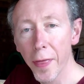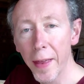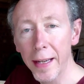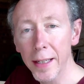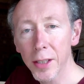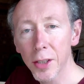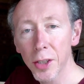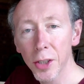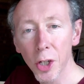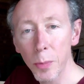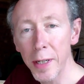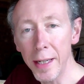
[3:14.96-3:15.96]
I think it's just
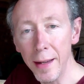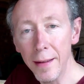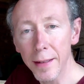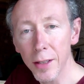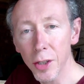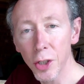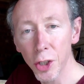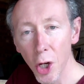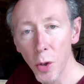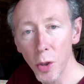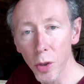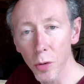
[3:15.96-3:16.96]
going to be easier to
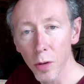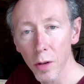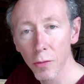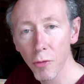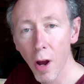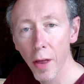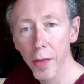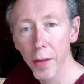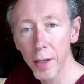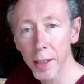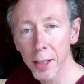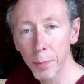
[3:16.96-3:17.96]
show you rather
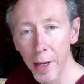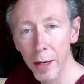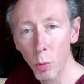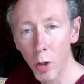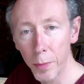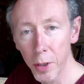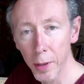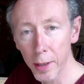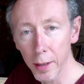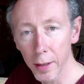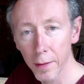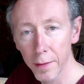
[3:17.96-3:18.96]
than explain what I'm
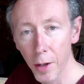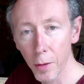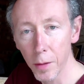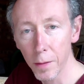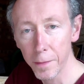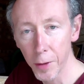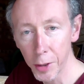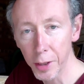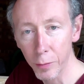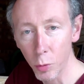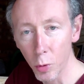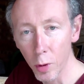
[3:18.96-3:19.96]
doing. So
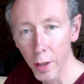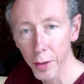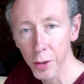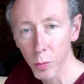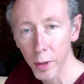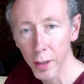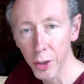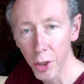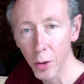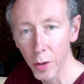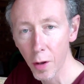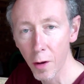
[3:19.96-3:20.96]
first of all, I just want to
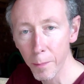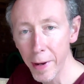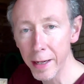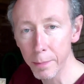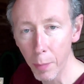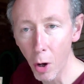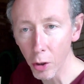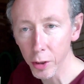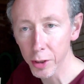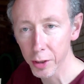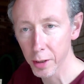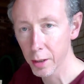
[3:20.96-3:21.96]
show you that I've made a
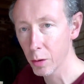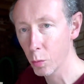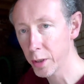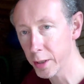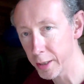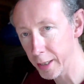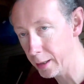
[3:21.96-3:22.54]
box, which is